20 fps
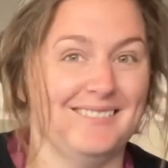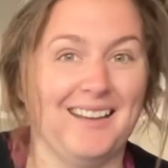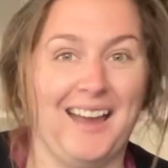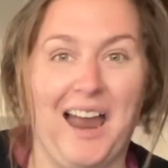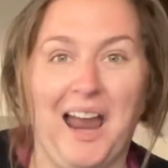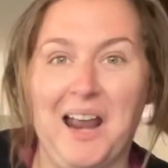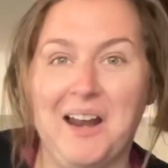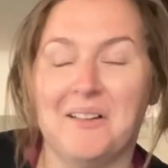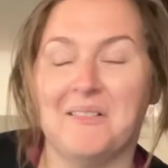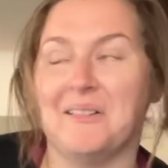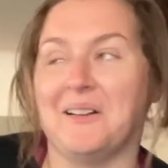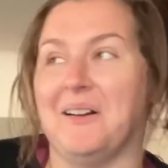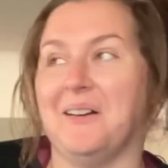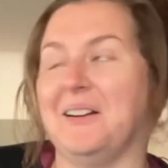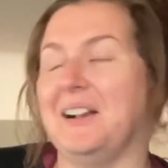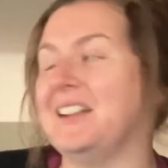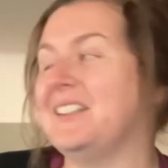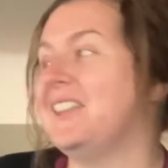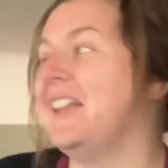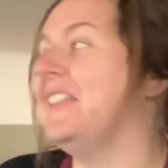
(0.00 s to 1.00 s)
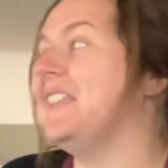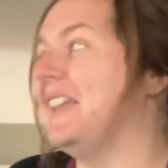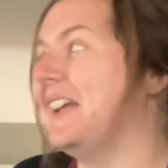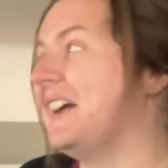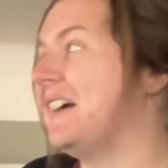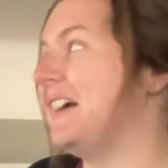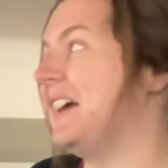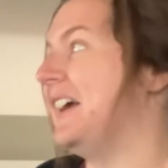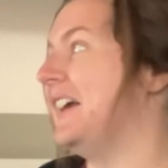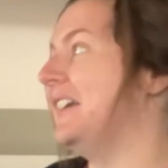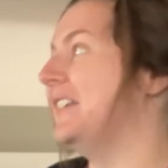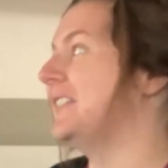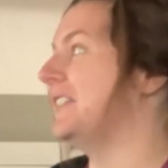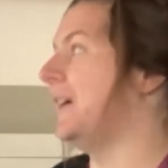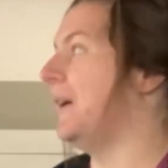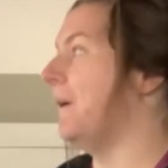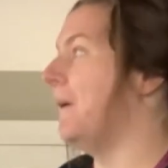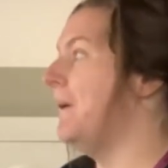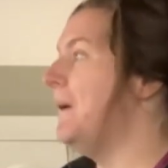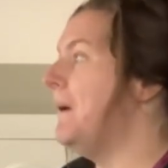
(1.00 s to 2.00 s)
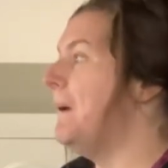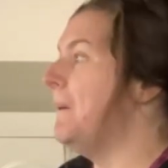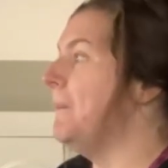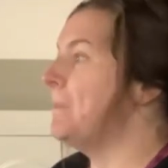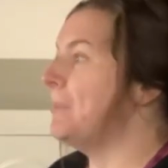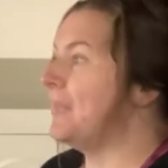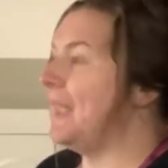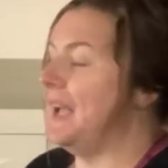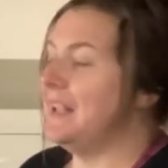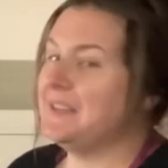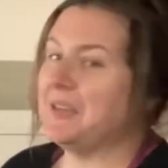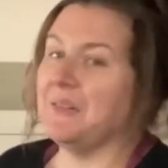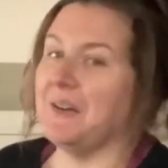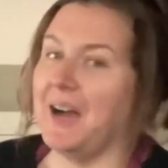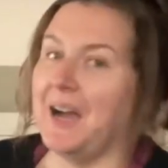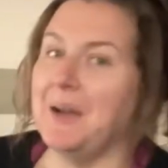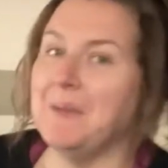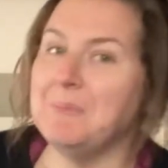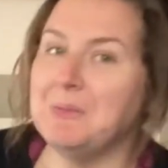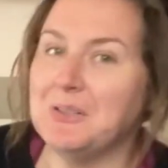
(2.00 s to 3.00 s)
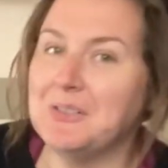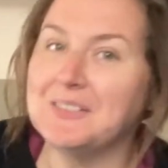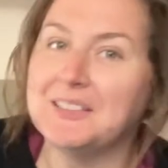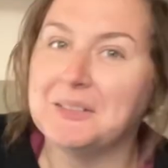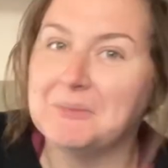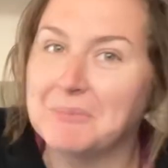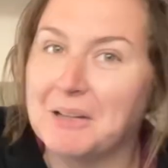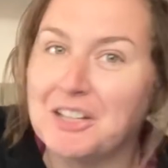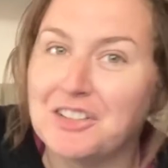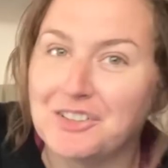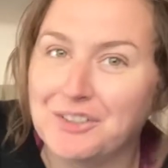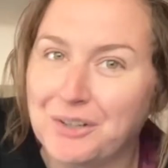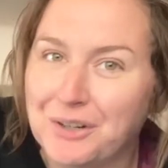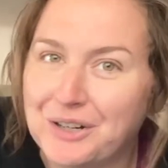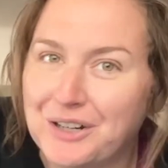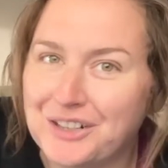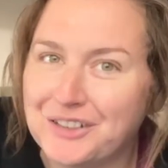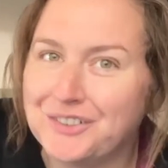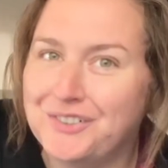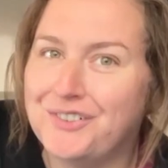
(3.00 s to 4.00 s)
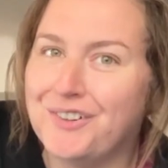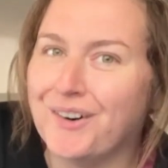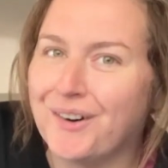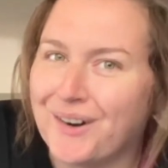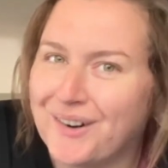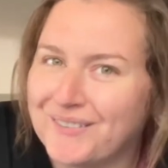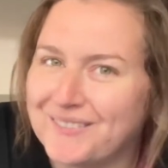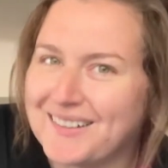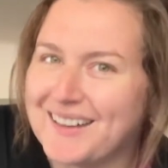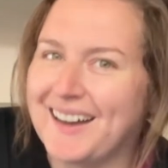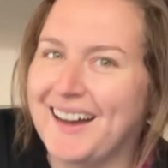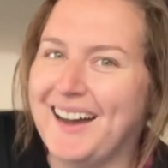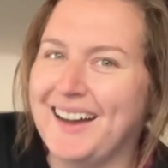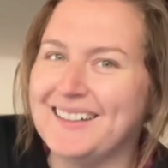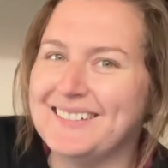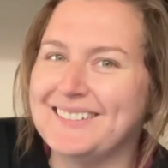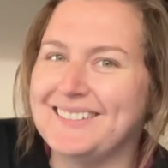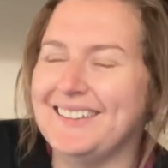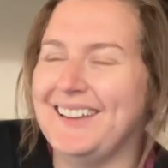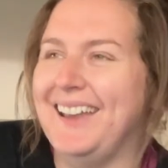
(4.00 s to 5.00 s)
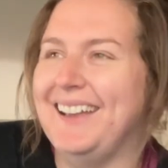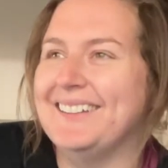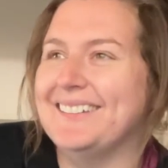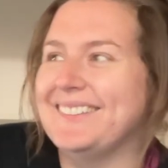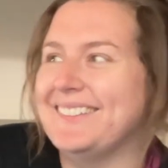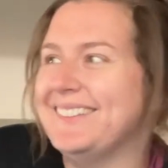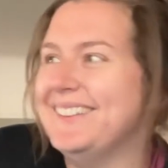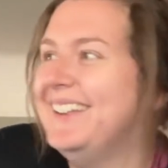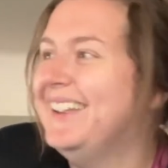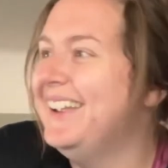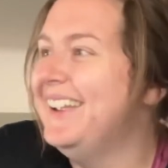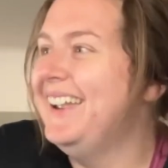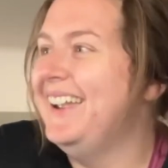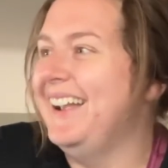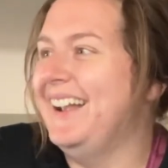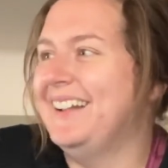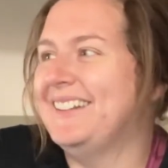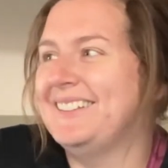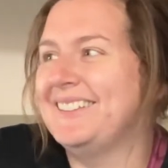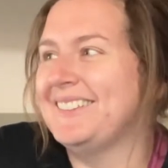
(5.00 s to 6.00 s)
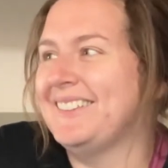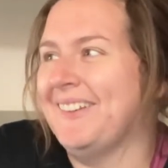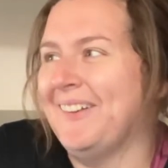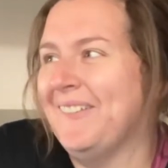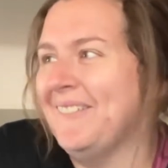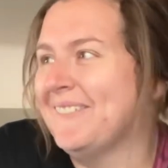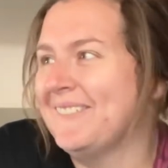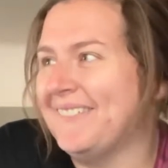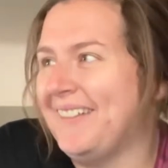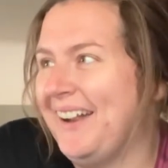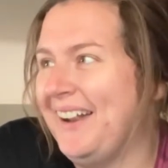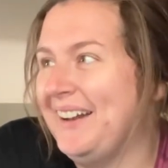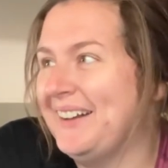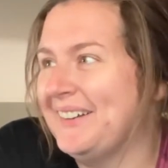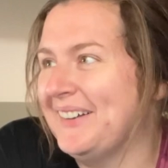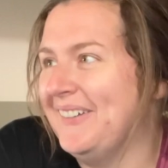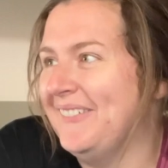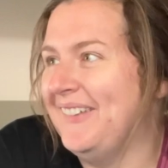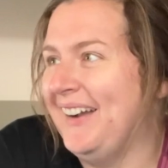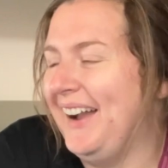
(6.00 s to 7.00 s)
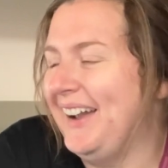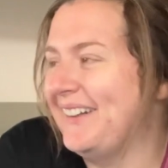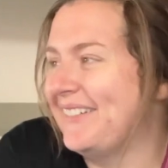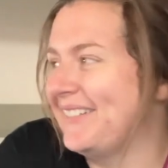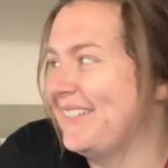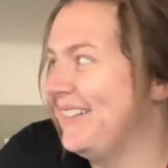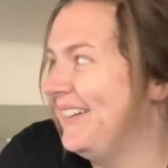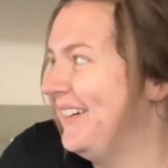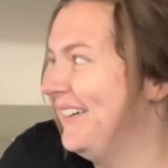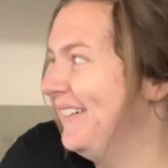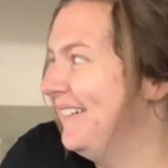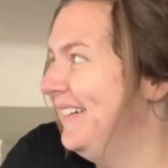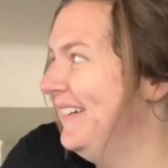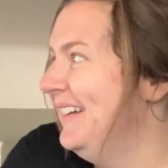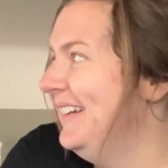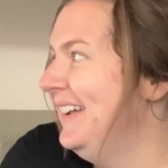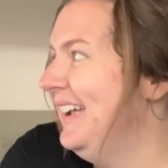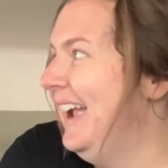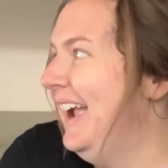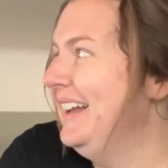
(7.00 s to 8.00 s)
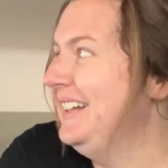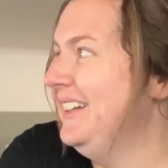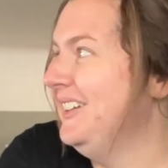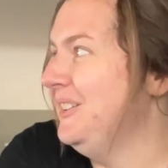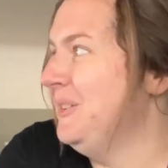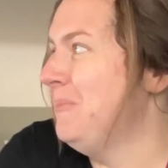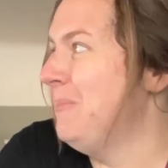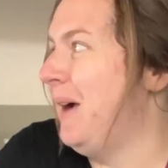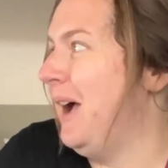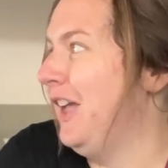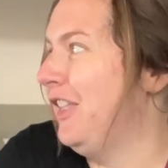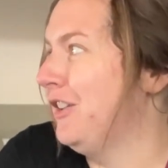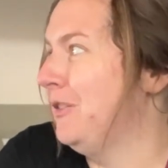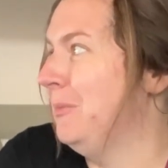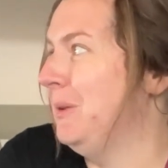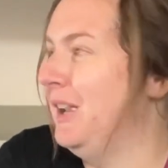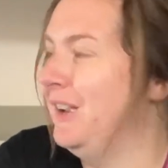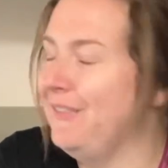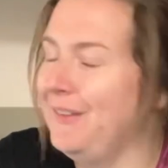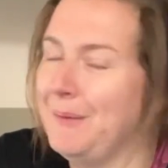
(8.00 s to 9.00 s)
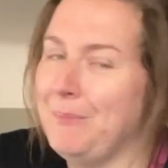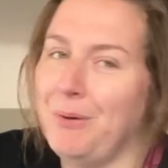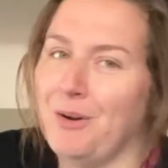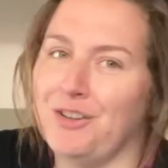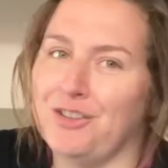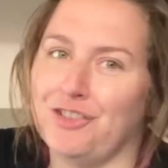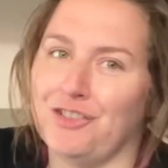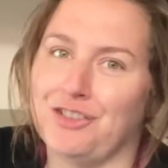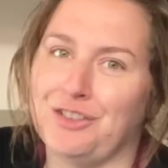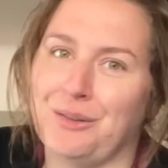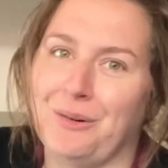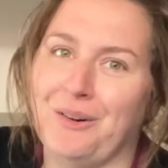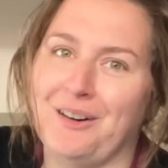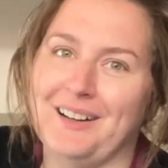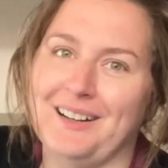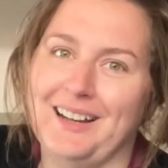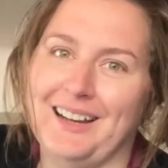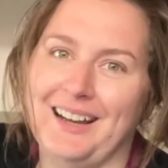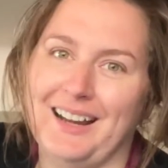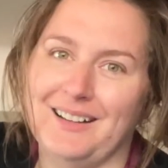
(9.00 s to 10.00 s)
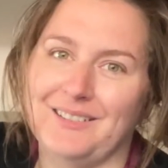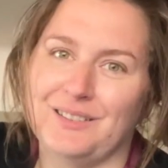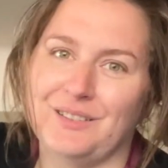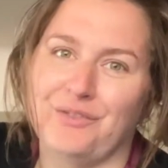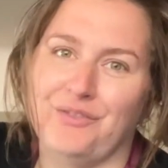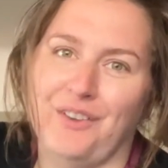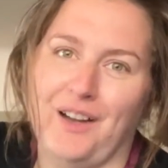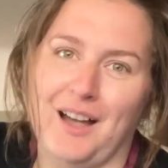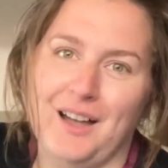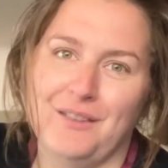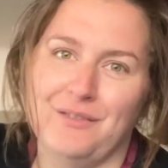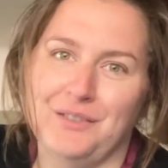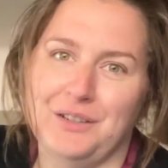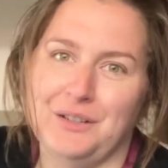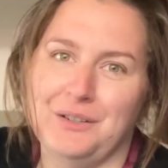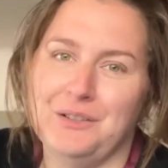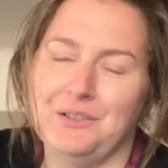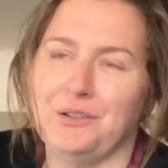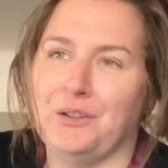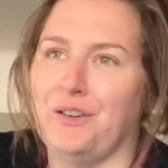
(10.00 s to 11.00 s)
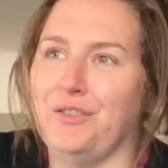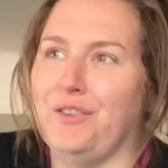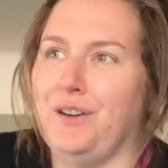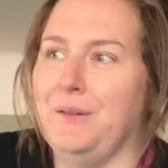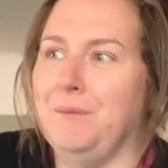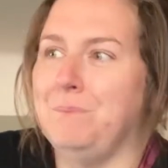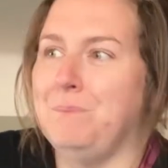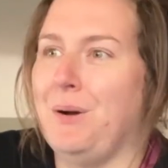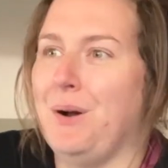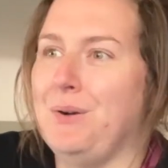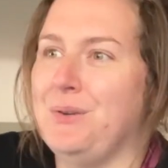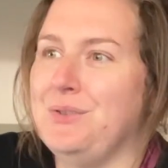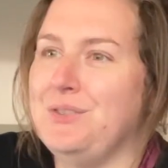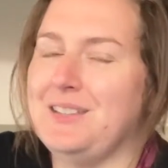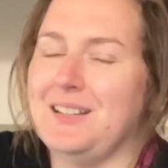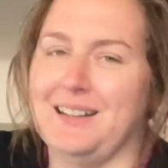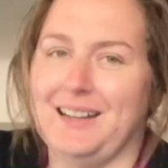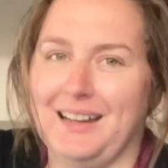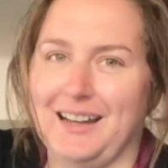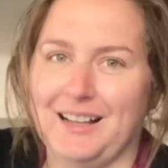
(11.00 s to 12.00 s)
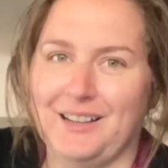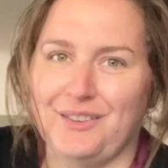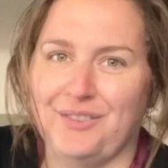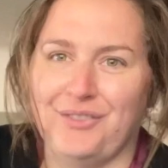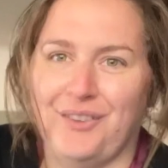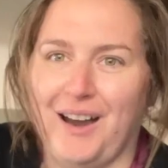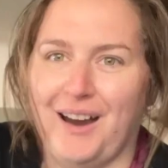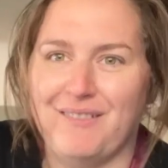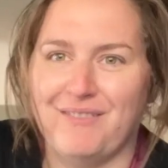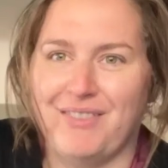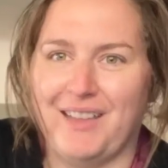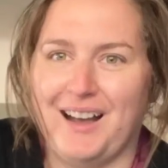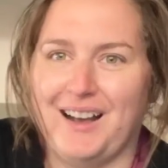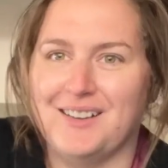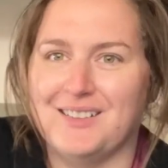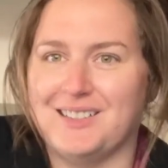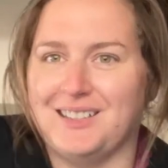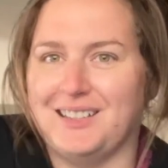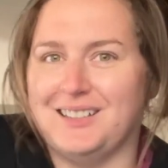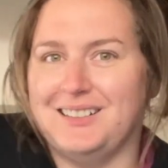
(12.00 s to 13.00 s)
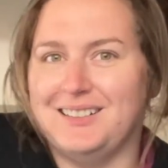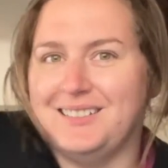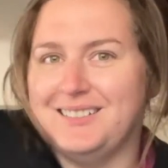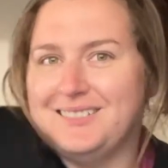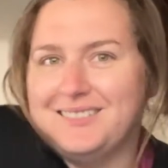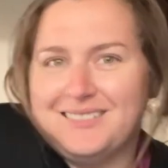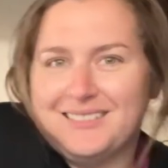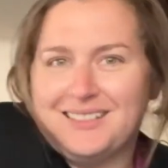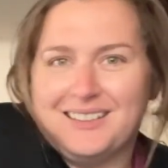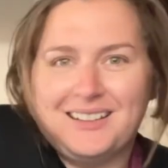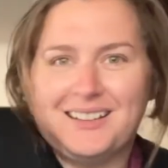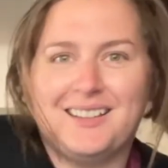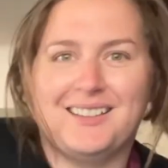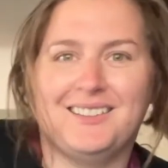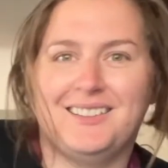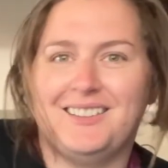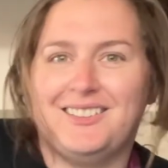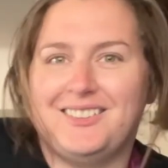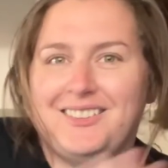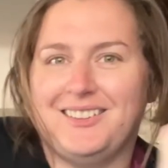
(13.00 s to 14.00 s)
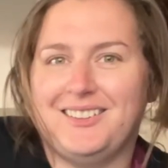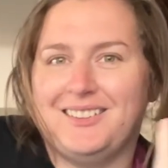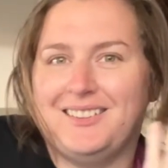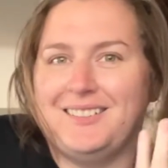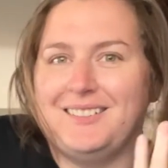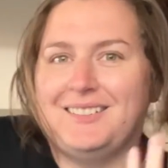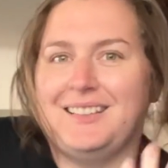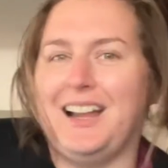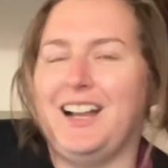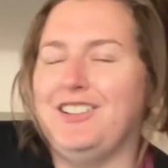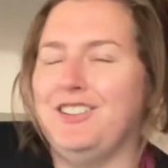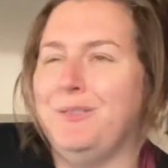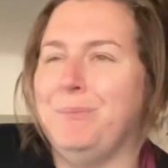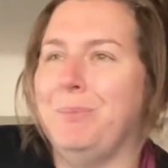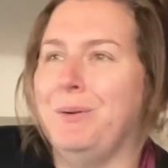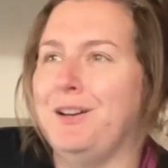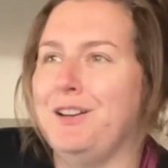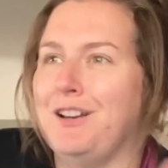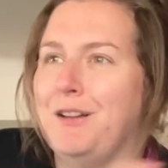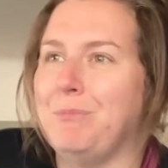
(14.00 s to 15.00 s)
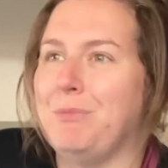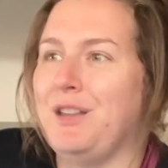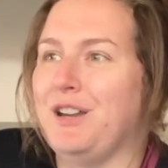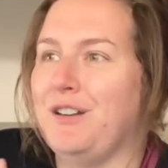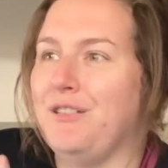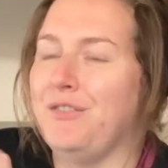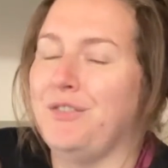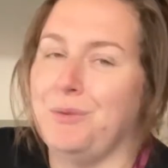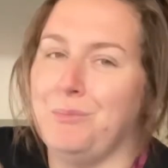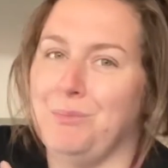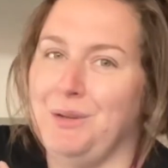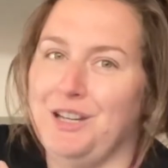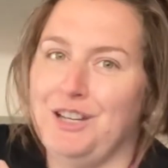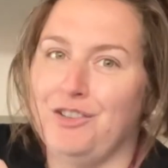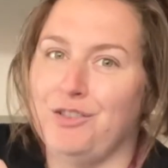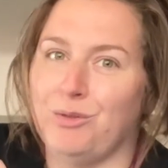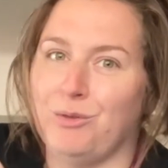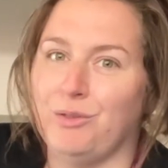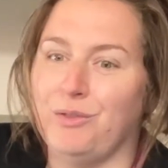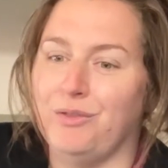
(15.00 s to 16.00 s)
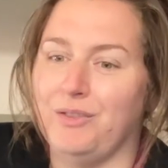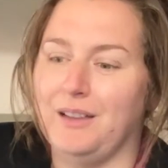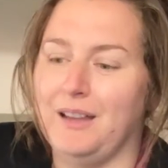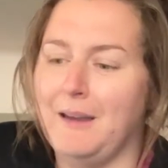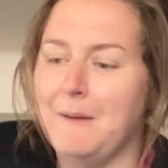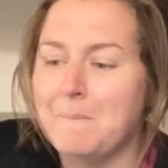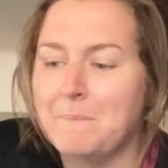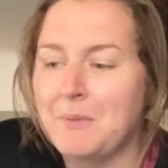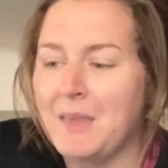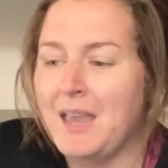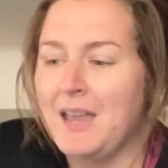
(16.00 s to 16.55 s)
I don't know, it's hilarious. So that's how I'm using my short for content. It's so random, I don't know. It doesn't bother me if I post a short and it gets 5 views, or if I post and it gets 5,000, because it's just, I just put it up there for me, truthfully.